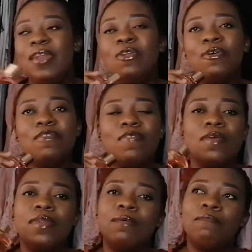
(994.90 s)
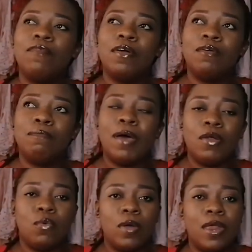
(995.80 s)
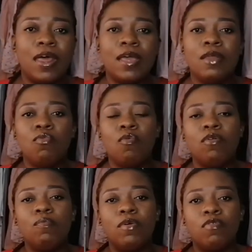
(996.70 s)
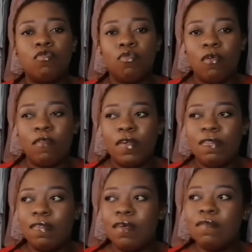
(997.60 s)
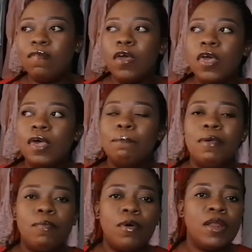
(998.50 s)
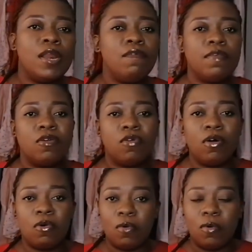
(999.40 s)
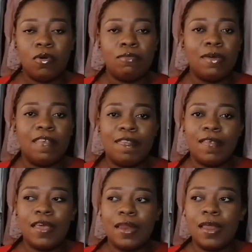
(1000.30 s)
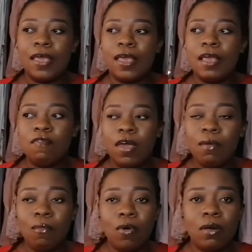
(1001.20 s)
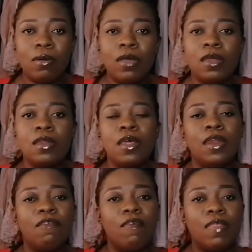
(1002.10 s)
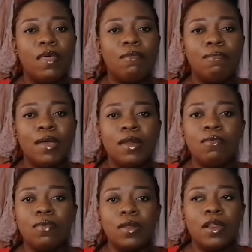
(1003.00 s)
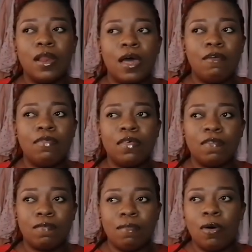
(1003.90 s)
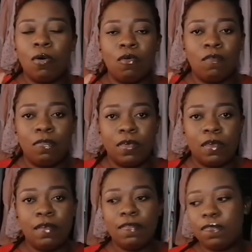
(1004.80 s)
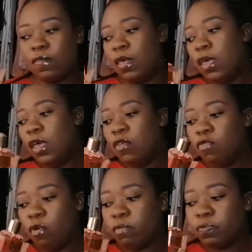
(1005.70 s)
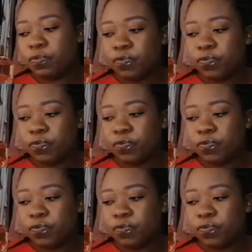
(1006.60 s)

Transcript: Not in a very bad way, like it won't be too offensive. People, it leaves a trail on my skin. Like if I'm wearing it, and I find that men really love the smell of this, so